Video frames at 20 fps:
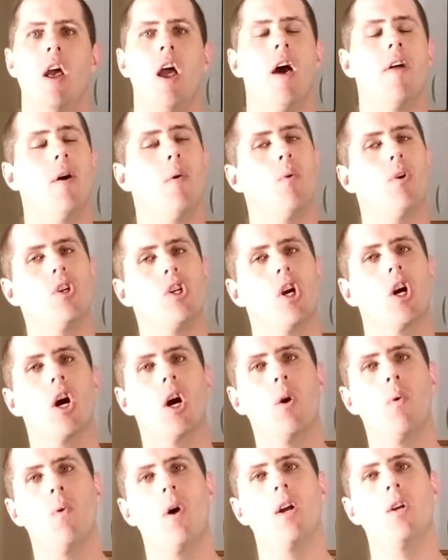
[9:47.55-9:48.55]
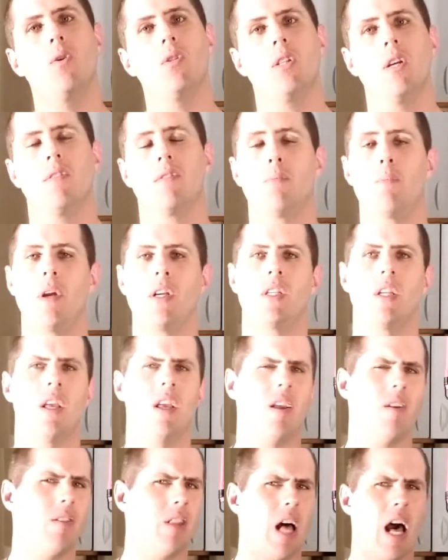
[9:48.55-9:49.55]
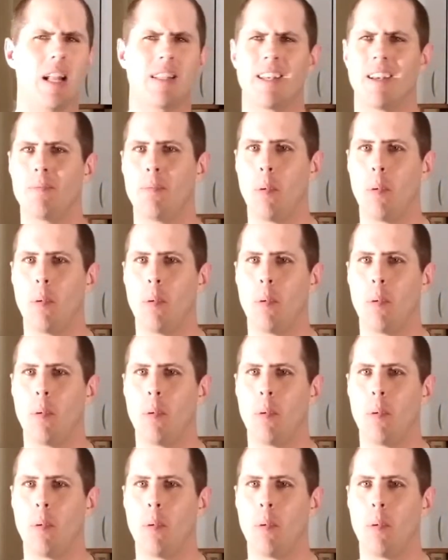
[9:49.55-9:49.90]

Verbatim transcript: And then what you're going to want to do is, especially a lot of times